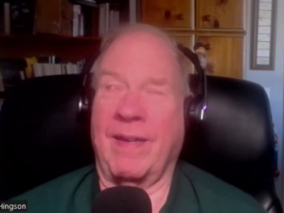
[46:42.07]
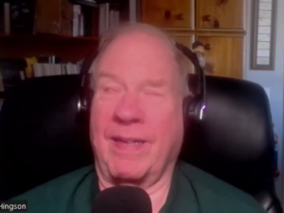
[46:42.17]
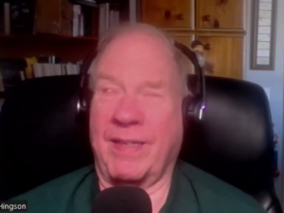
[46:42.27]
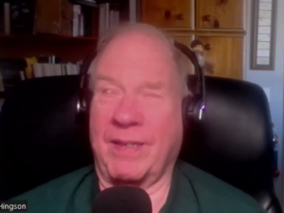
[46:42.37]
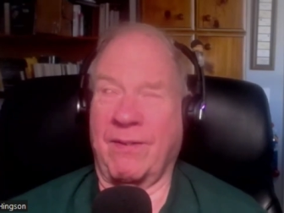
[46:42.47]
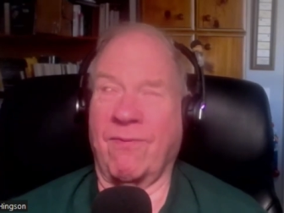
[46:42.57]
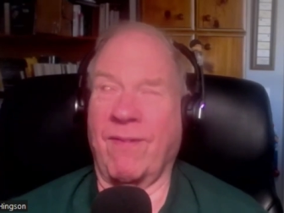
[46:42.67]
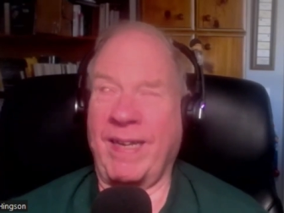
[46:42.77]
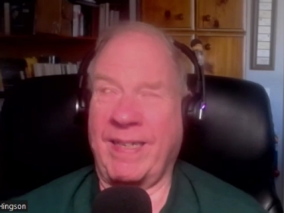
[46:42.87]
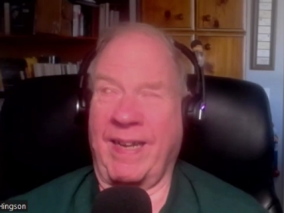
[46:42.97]
it's
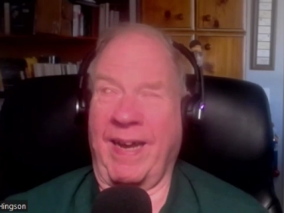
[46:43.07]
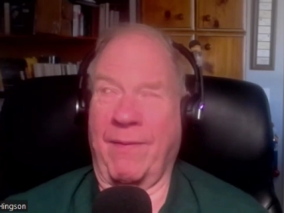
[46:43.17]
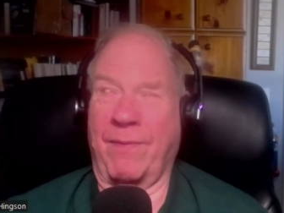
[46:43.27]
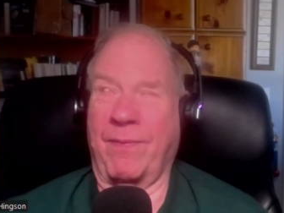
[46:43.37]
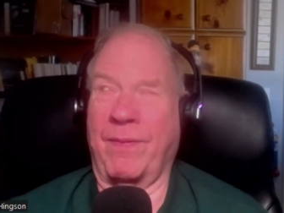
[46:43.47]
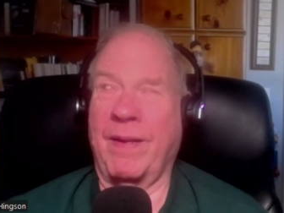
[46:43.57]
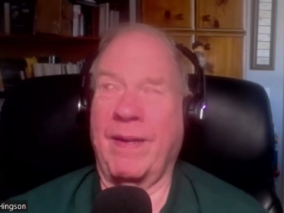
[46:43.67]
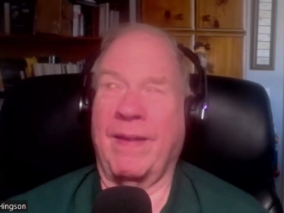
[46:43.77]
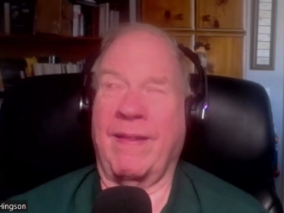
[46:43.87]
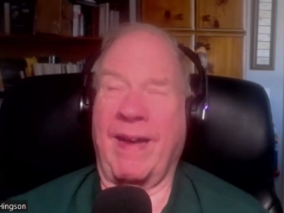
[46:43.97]
great to have
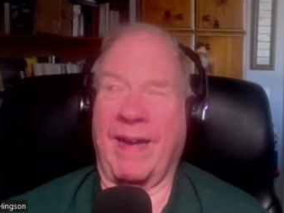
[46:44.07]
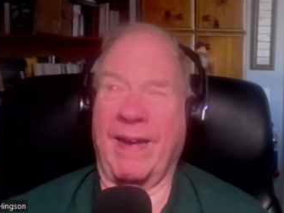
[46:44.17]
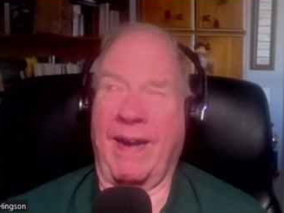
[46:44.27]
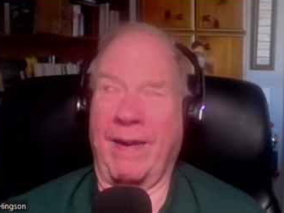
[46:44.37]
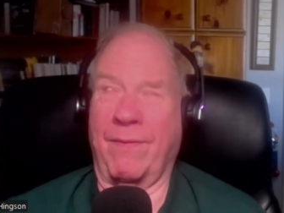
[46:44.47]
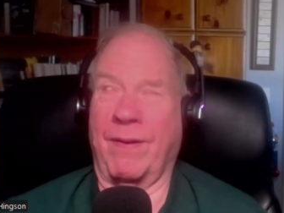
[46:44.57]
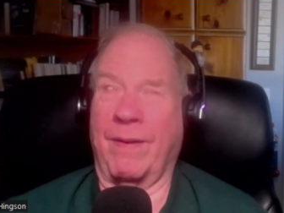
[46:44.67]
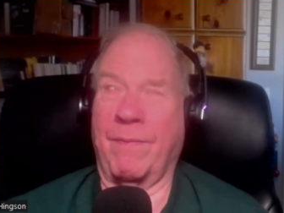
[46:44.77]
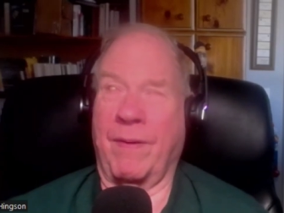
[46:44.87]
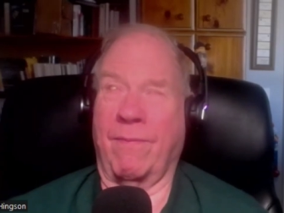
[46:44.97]
that kind of
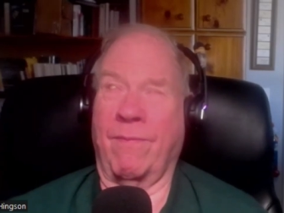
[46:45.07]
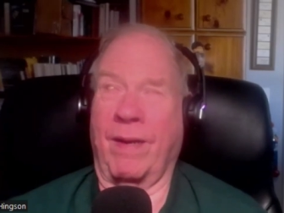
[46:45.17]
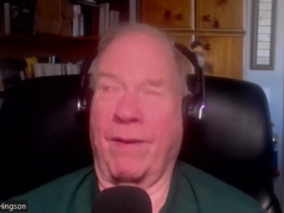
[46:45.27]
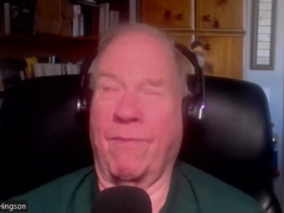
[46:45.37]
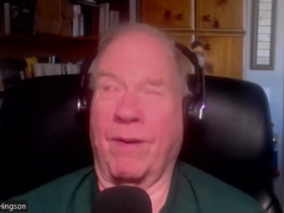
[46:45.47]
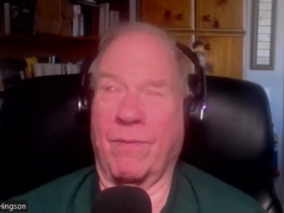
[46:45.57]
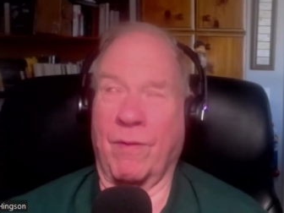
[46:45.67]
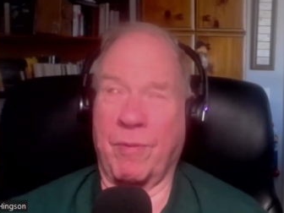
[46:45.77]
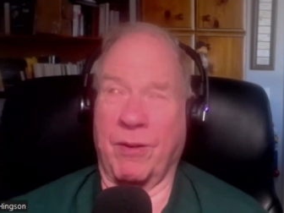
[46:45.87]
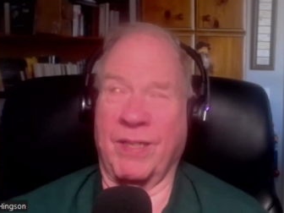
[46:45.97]
a, a really
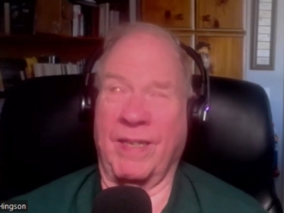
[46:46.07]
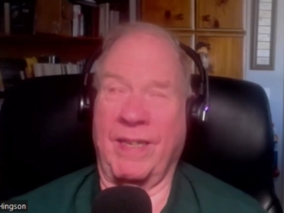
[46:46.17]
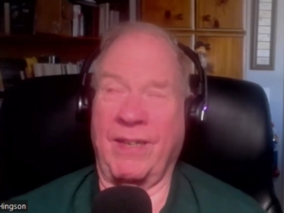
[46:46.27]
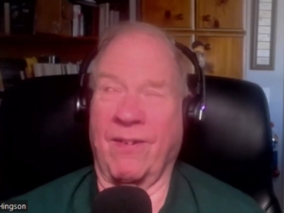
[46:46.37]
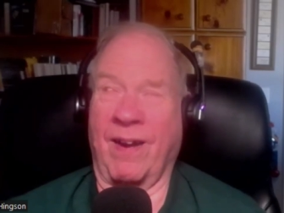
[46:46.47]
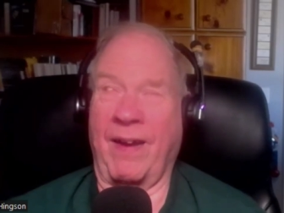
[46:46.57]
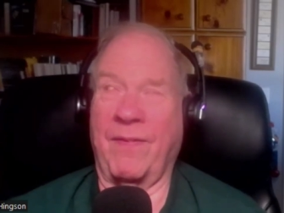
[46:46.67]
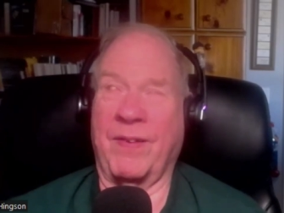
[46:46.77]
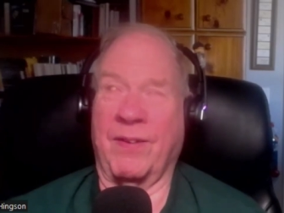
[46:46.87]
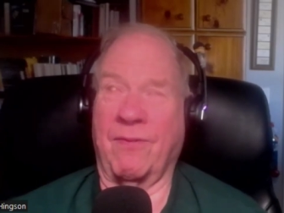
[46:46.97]
wonderful person in your
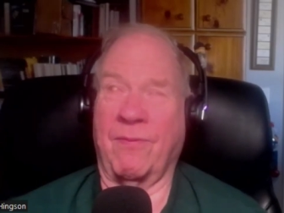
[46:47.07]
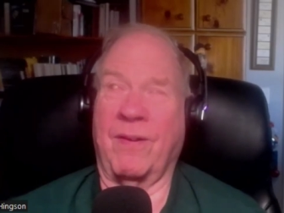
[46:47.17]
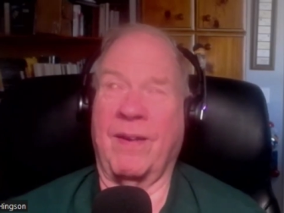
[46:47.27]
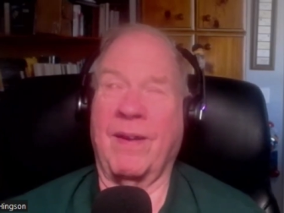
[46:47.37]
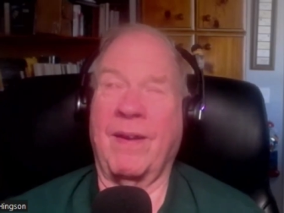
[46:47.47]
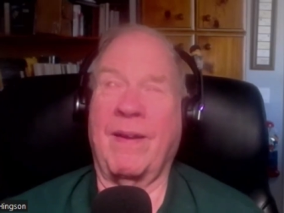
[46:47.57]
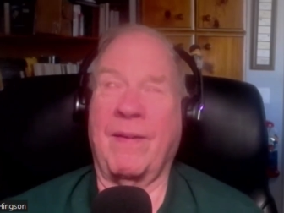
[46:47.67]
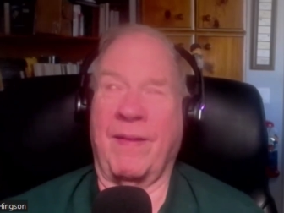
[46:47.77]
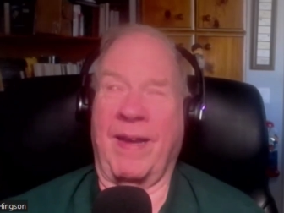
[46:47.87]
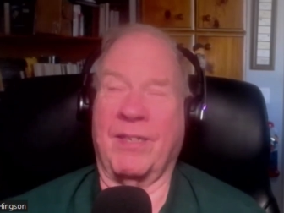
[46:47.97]
life. So
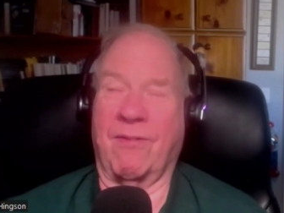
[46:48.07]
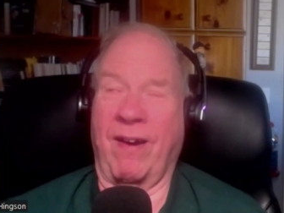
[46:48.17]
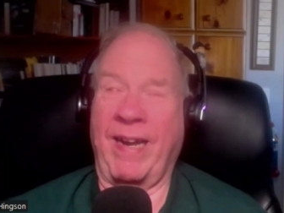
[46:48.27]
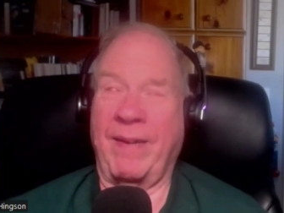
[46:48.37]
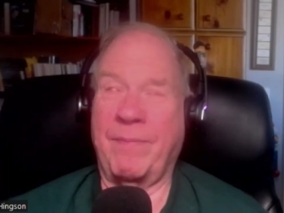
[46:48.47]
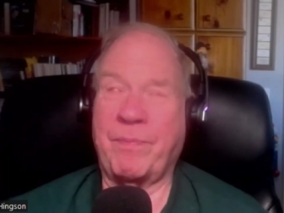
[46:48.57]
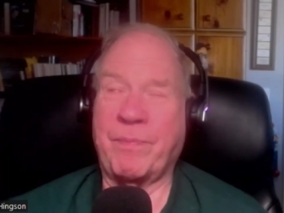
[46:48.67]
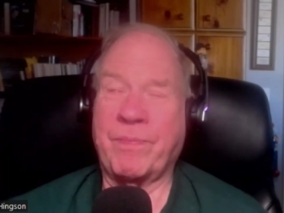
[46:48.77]
that's great.